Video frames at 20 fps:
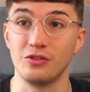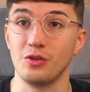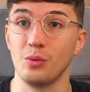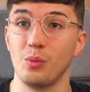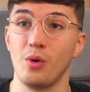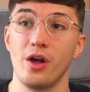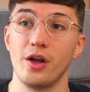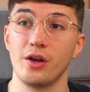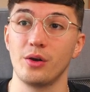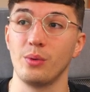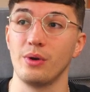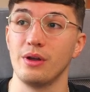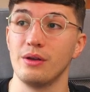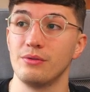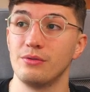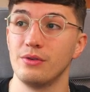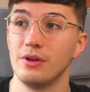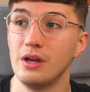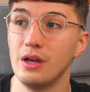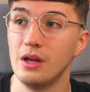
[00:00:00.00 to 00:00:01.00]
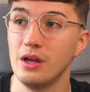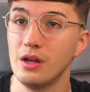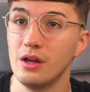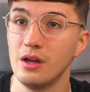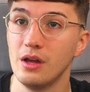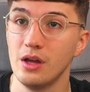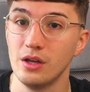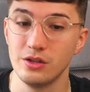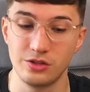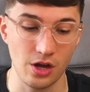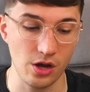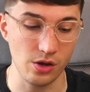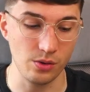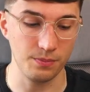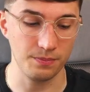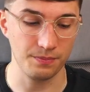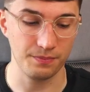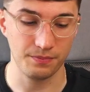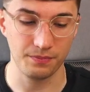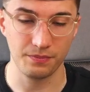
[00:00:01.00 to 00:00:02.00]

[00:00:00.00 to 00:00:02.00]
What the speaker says: to work with. So,